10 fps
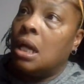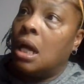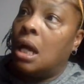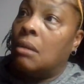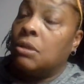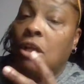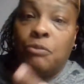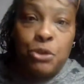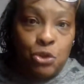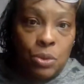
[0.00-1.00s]

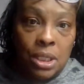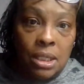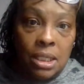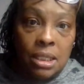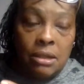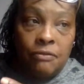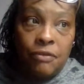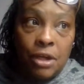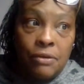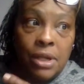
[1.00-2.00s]
Love Between the
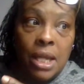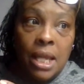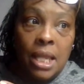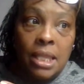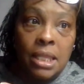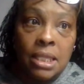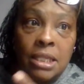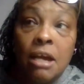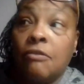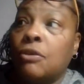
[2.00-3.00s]
Fairy and the
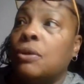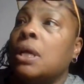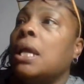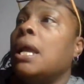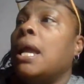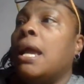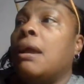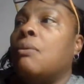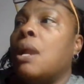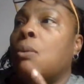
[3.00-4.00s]
Devil.
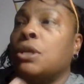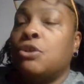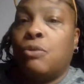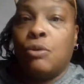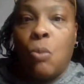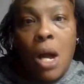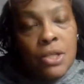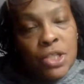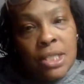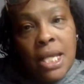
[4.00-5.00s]
And when I went to
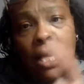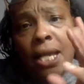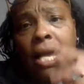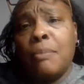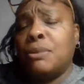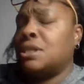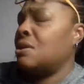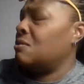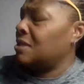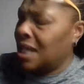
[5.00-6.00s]
rewatch it, they had
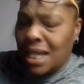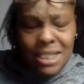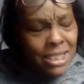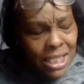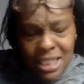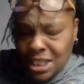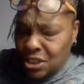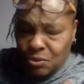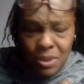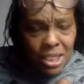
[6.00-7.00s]
episode 19 and
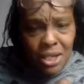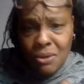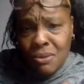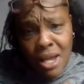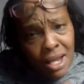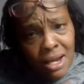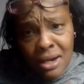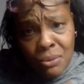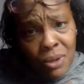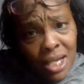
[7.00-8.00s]
20 on
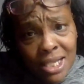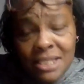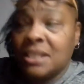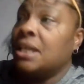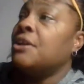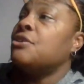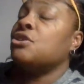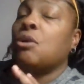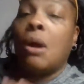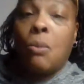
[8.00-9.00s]
there. What?
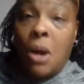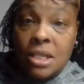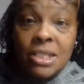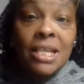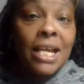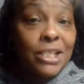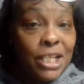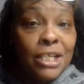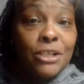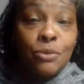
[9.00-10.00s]
So I watched
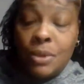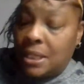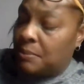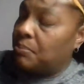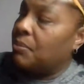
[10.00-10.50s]
19 and 20.